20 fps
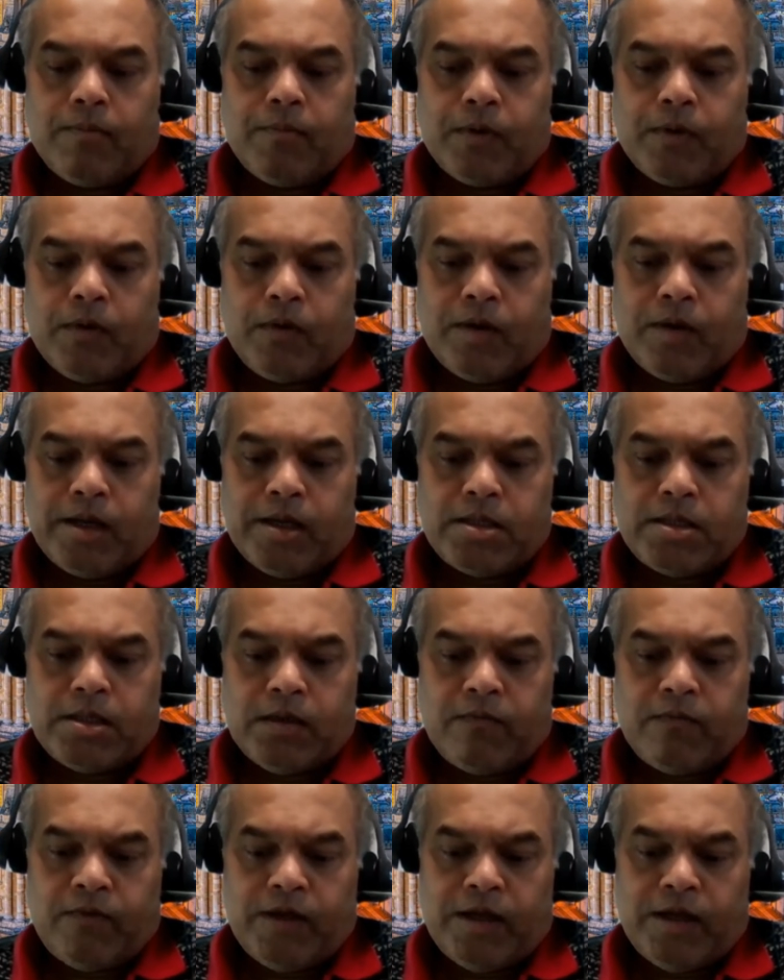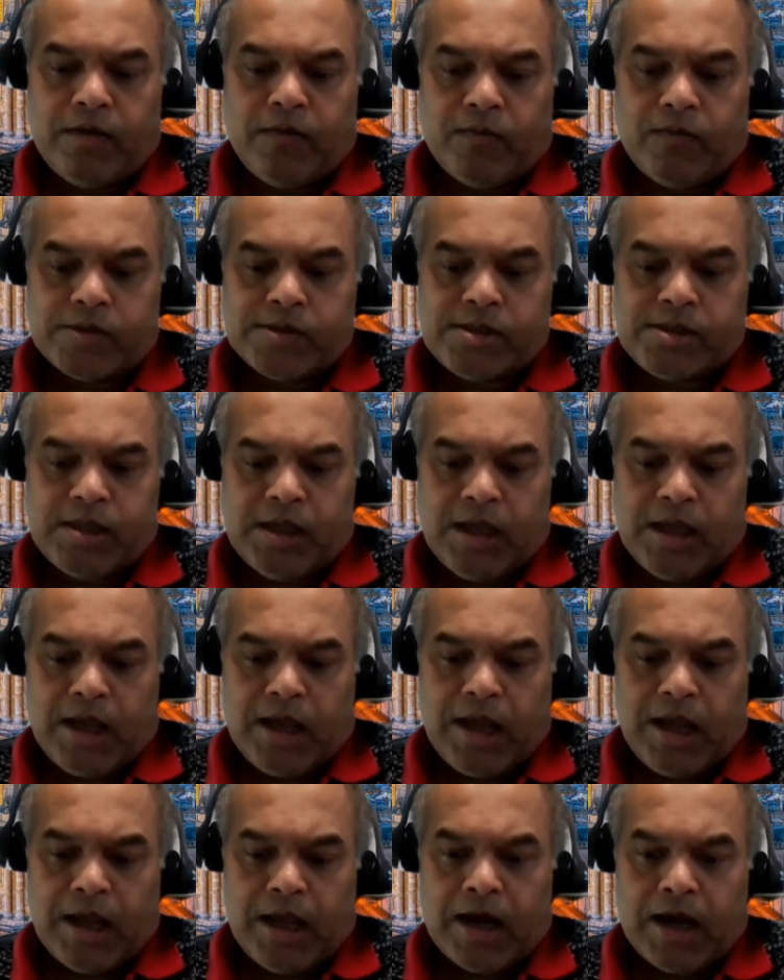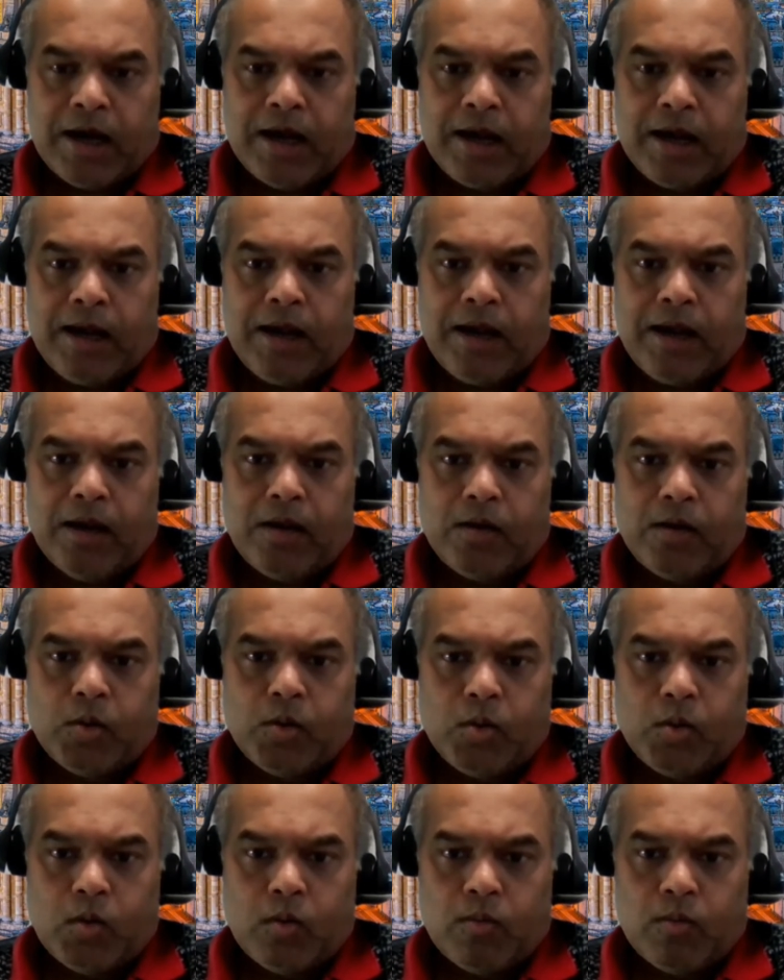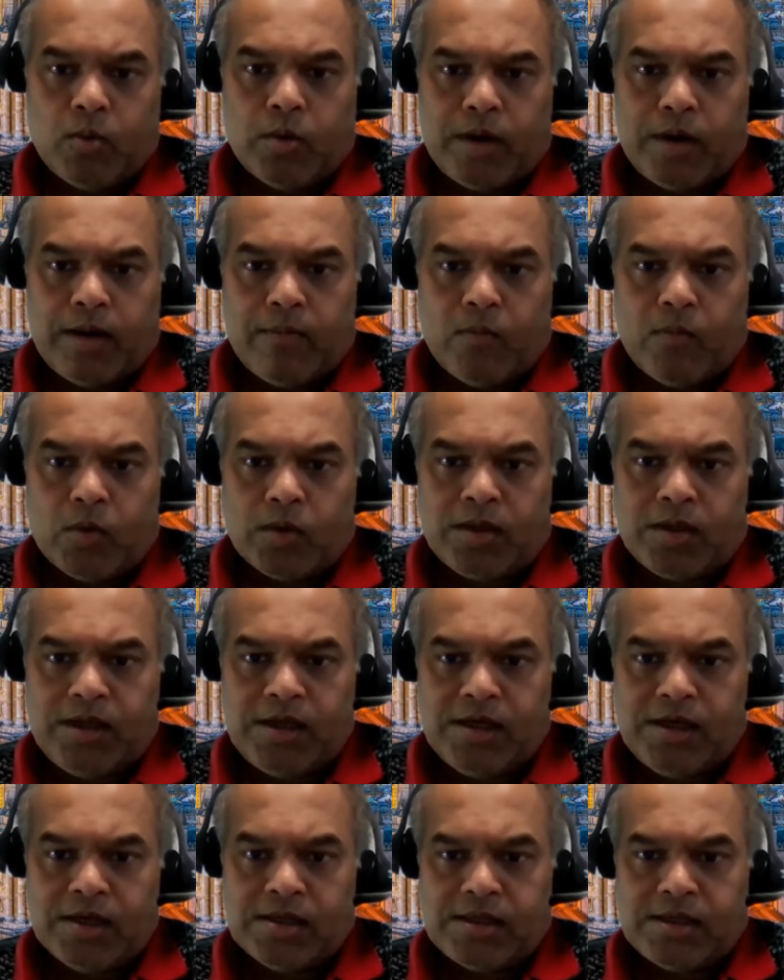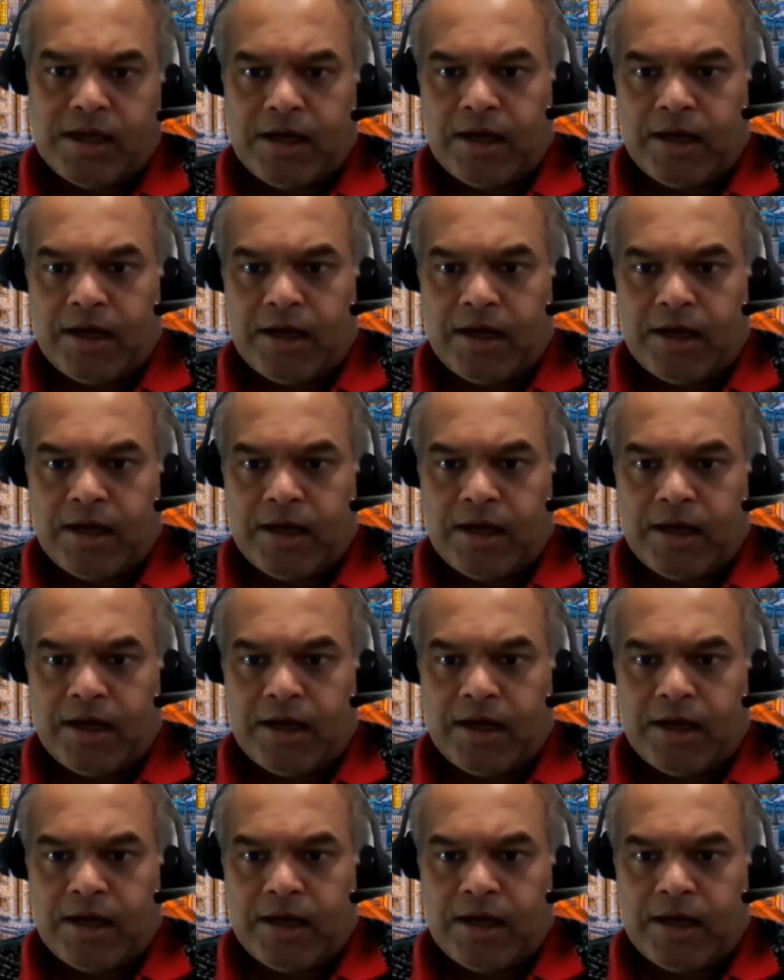progressively trusting AI to do more and more things,